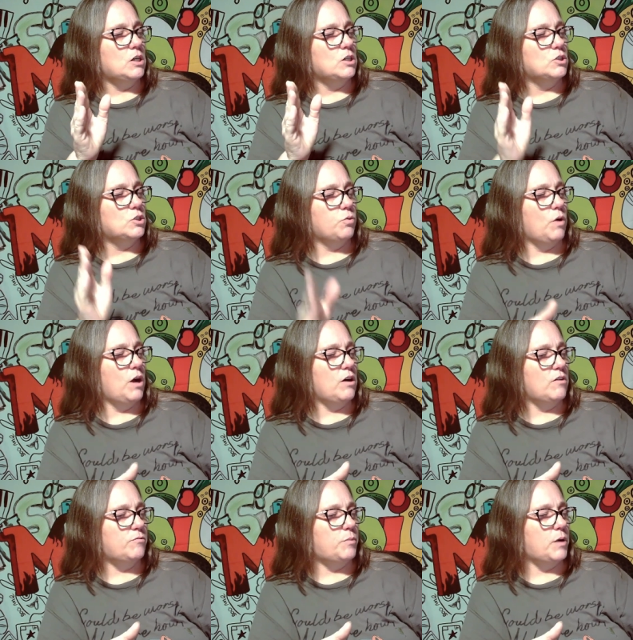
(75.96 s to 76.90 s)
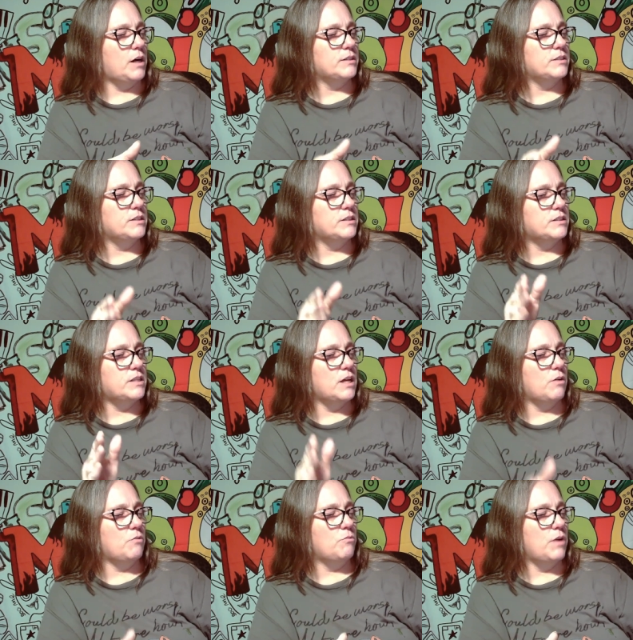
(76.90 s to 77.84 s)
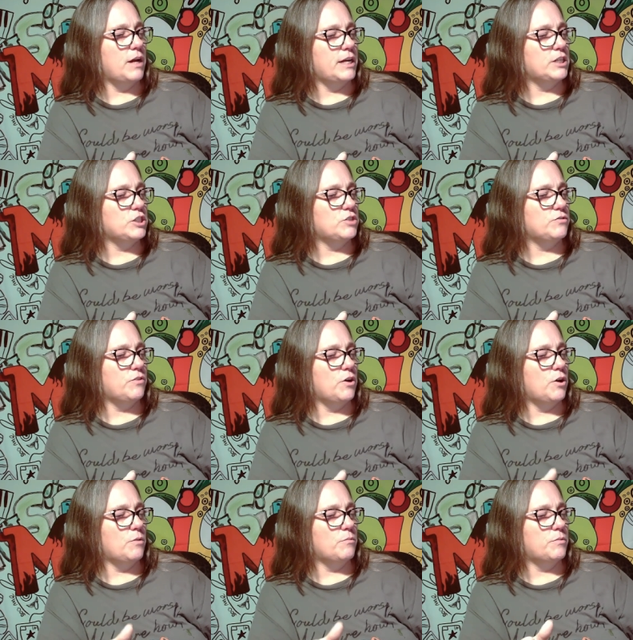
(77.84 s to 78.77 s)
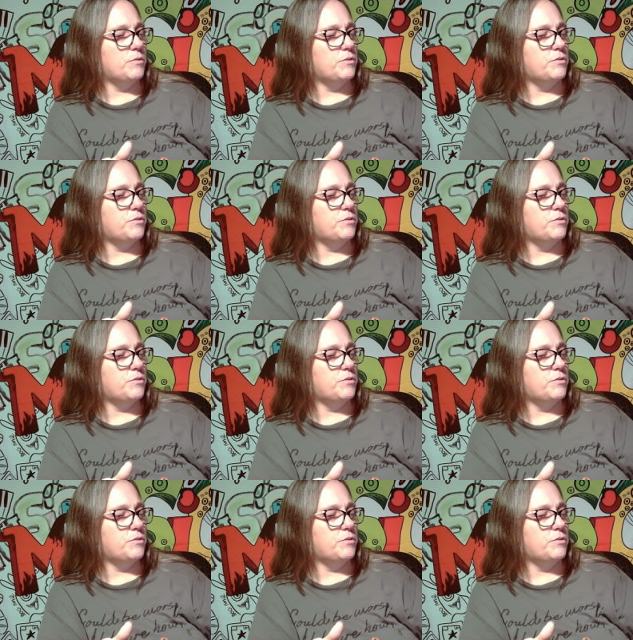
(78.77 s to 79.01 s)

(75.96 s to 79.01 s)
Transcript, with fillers: twelve boxes that range from